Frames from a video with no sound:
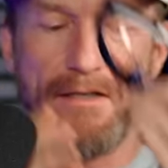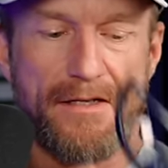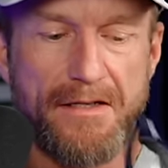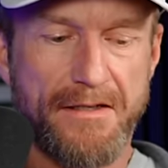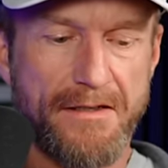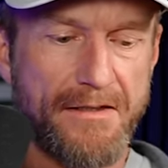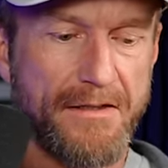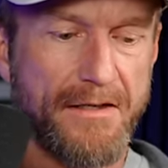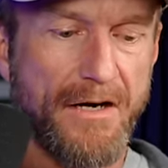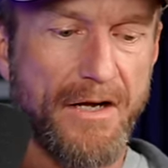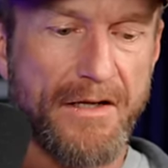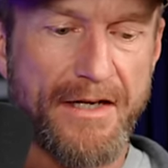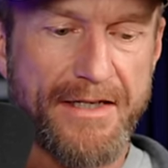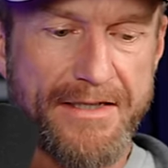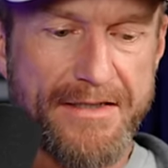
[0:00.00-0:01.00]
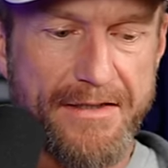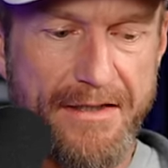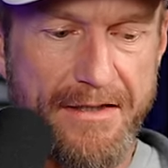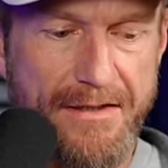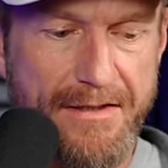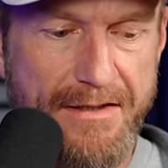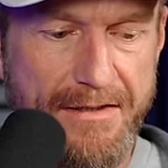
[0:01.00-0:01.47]
in all
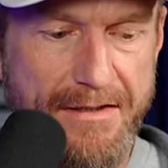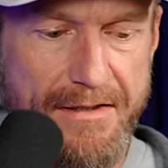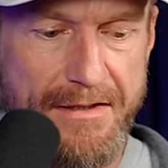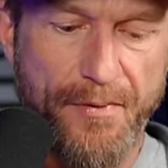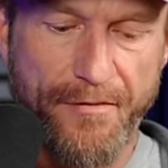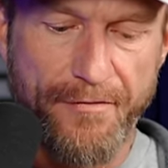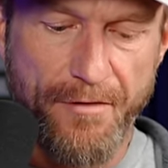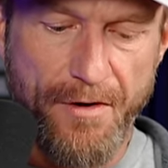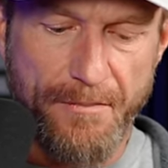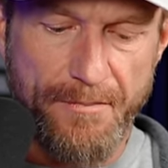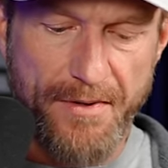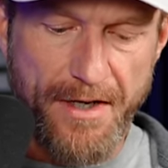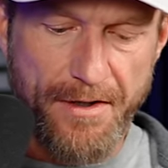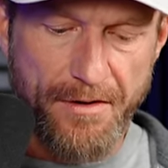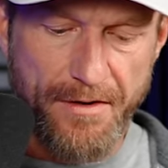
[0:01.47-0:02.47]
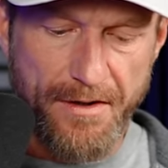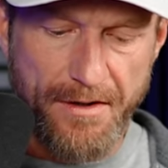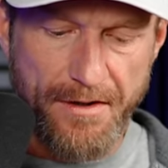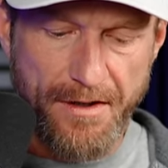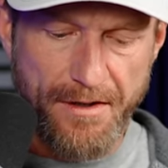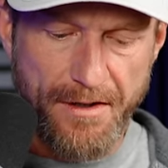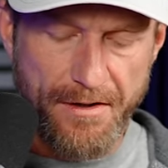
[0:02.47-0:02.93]
honesty, these perform better
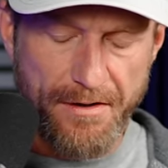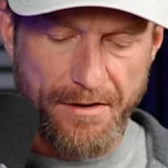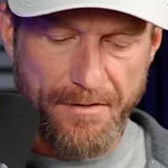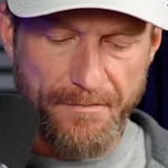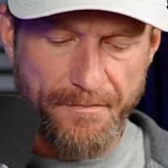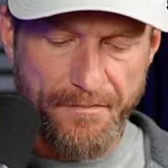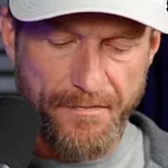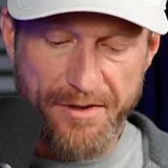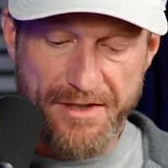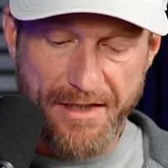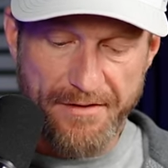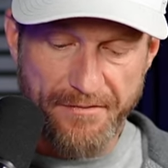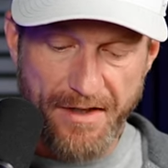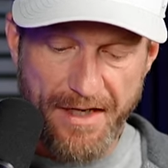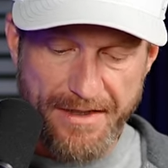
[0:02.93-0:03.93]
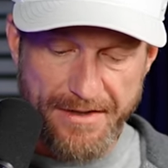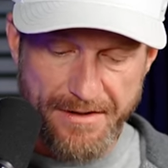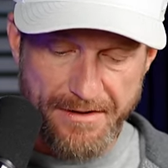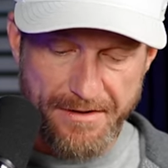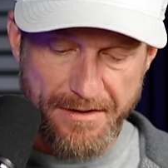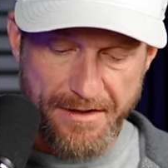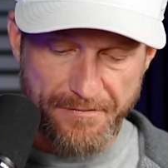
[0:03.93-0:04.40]
than any other protective
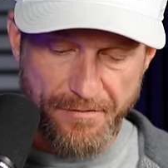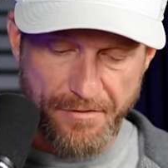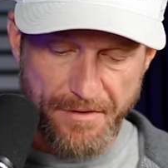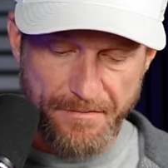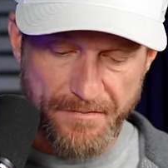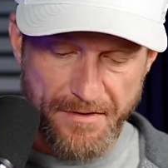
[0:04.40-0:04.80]
glasses that I've worn.